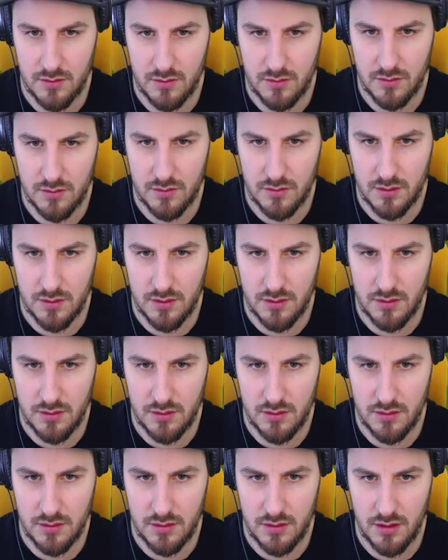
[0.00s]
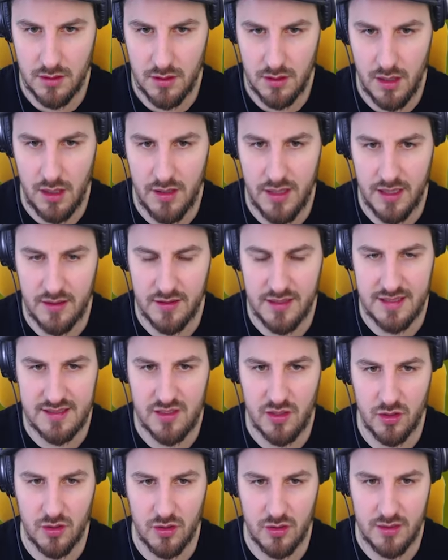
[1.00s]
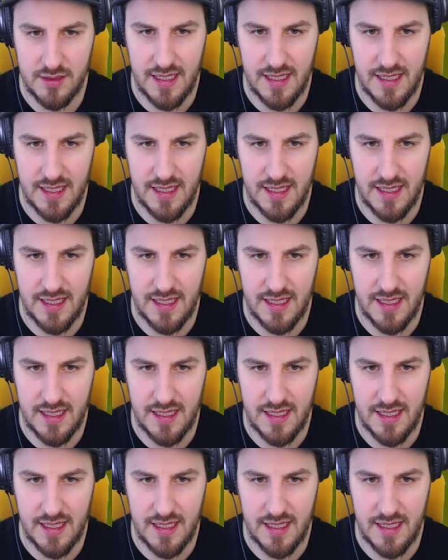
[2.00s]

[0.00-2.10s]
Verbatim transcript: Um, oh yeah, that's cool.